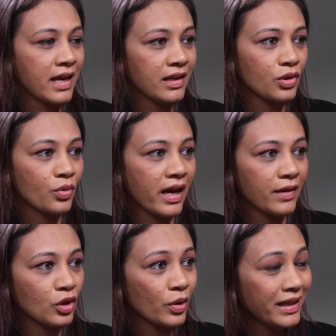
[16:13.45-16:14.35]
and you
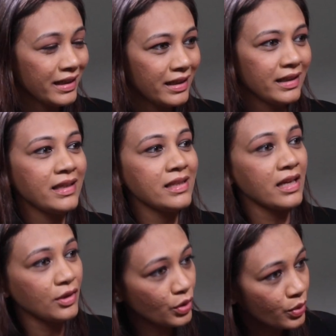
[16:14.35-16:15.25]
have your idlis
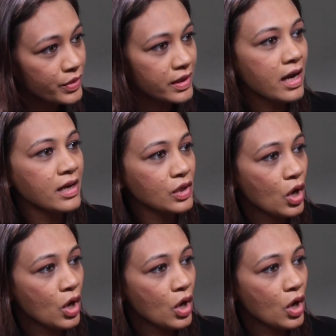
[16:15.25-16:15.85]
and dosas.